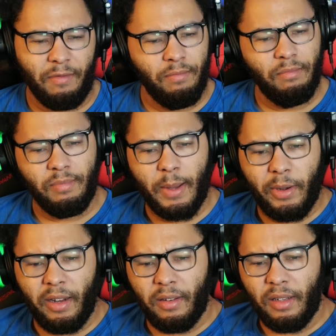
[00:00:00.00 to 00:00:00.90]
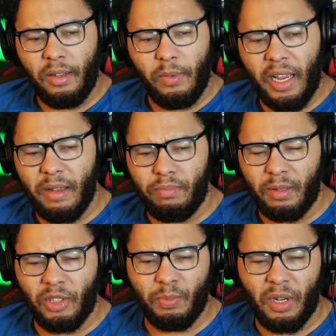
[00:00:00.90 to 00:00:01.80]
uh, yeah, we, uh, we got
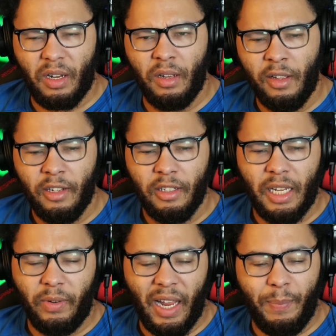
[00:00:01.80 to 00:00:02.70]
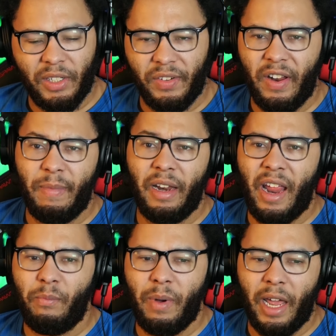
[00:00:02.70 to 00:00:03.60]
pretty much about yeah, we got a picture of about
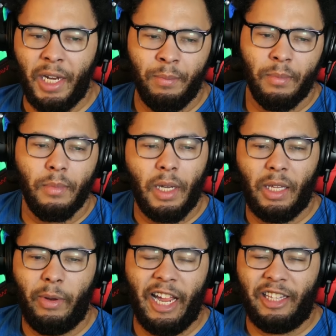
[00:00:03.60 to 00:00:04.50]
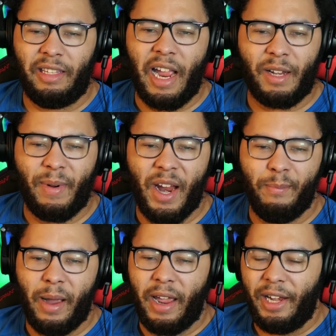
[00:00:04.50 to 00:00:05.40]
everybody, and then we got attacked by
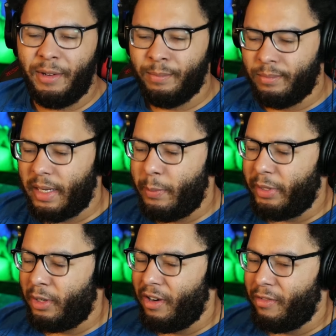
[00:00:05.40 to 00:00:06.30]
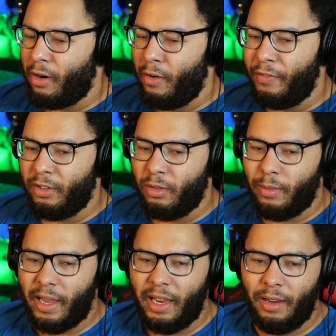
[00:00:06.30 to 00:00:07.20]
everybody, and we turned Rolf
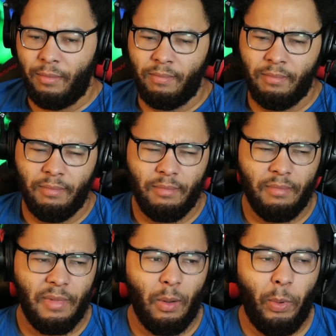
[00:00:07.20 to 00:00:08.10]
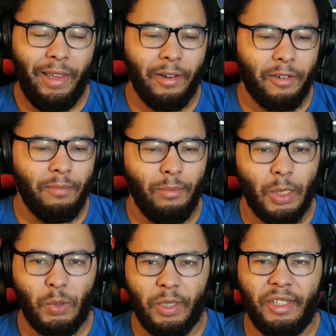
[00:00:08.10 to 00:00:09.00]
into a a wiener,
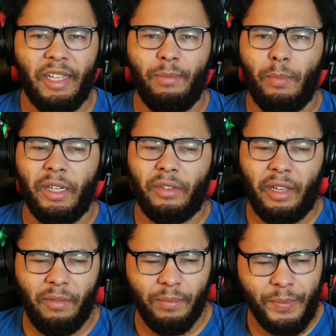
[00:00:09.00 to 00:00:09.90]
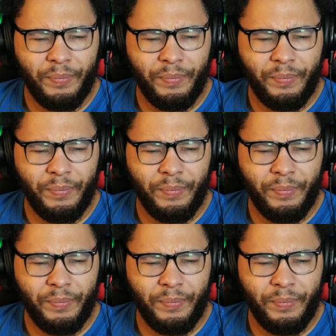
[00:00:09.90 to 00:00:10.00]
which was a weird thing.